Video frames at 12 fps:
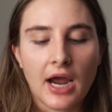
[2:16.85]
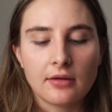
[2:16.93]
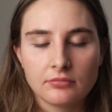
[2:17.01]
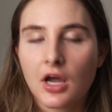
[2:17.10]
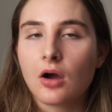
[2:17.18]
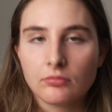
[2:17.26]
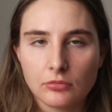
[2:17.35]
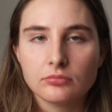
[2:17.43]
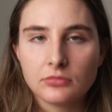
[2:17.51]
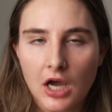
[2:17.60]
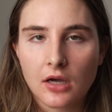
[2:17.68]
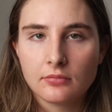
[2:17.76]
not
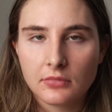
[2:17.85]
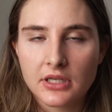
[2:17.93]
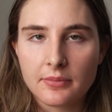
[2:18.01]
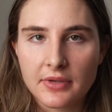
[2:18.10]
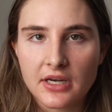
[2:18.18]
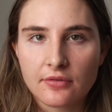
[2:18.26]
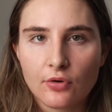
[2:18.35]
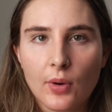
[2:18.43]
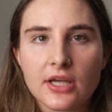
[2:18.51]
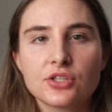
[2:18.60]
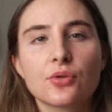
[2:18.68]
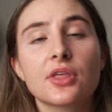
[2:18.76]
in a meaningful
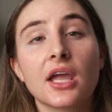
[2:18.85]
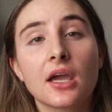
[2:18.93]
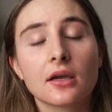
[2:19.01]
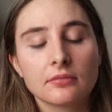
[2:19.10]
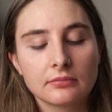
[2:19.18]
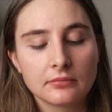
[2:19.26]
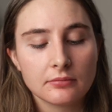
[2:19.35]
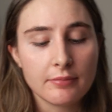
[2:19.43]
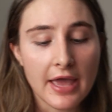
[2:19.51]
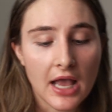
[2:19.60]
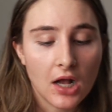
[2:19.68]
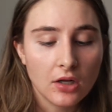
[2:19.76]
way. So think
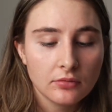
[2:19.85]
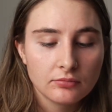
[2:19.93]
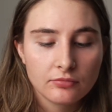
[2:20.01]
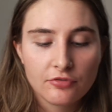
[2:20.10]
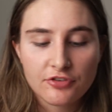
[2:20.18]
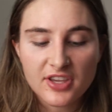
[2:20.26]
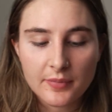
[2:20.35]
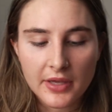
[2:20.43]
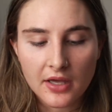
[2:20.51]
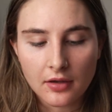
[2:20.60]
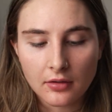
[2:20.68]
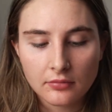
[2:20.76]
male,
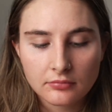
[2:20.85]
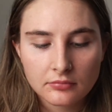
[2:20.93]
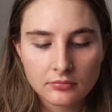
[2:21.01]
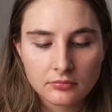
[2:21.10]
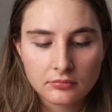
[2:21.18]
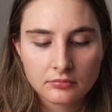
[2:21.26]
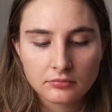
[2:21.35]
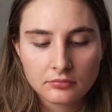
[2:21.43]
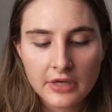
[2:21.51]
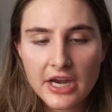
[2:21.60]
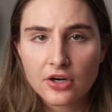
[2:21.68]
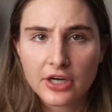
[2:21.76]
female,
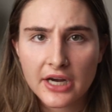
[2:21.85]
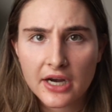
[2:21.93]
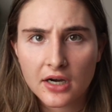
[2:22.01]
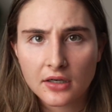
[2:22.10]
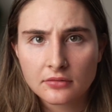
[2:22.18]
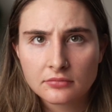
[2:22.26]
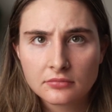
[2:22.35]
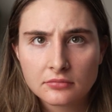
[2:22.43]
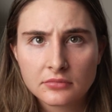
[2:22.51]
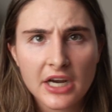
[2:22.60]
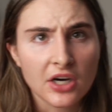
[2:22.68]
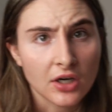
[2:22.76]
hair care,
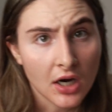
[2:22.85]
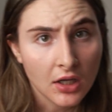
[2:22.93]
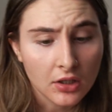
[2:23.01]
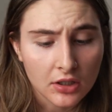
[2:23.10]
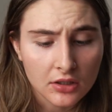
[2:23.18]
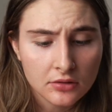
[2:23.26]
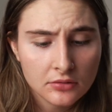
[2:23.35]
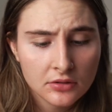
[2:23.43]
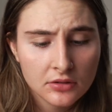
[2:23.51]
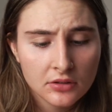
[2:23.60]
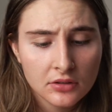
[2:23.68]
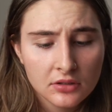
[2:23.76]
hair color,
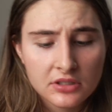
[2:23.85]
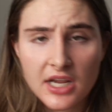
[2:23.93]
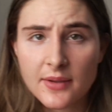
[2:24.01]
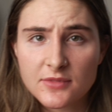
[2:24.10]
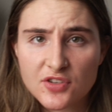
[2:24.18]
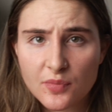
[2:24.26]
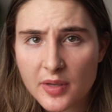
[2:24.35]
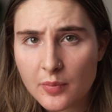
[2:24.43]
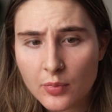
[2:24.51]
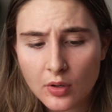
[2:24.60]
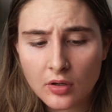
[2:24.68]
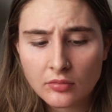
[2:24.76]
names of
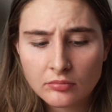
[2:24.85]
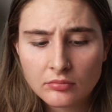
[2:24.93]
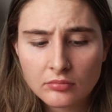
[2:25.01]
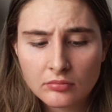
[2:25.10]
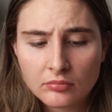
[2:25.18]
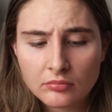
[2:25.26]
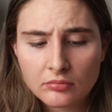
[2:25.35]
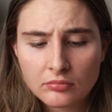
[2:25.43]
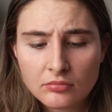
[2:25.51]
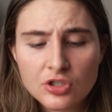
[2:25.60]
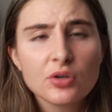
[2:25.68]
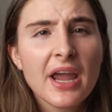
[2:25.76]
people,
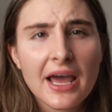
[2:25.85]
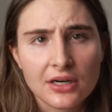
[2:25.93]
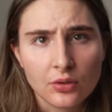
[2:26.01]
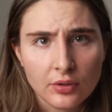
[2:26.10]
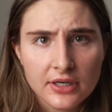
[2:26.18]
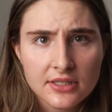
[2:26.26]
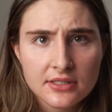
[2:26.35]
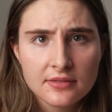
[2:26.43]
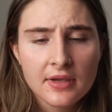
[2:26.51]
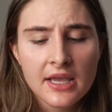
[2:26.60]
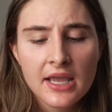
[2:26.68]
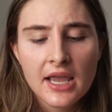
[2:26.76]
so categories.
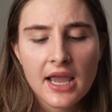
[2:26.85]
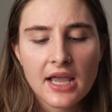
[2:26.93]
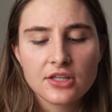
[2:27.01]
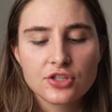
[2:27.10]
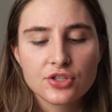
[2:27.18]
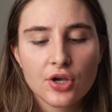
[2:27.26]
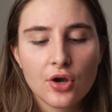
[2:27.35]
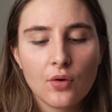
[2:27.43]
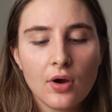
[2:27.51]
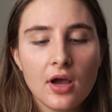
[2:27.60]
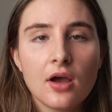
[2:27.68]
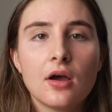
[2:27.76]
And
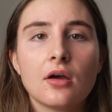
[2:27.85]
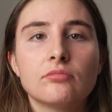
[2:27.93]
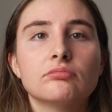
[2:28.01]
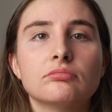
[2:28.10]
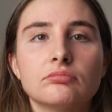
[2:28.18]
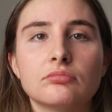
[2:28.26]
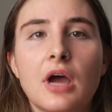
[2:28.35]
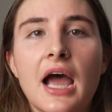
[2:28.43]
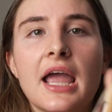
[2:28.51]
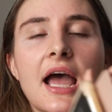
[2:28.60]
so I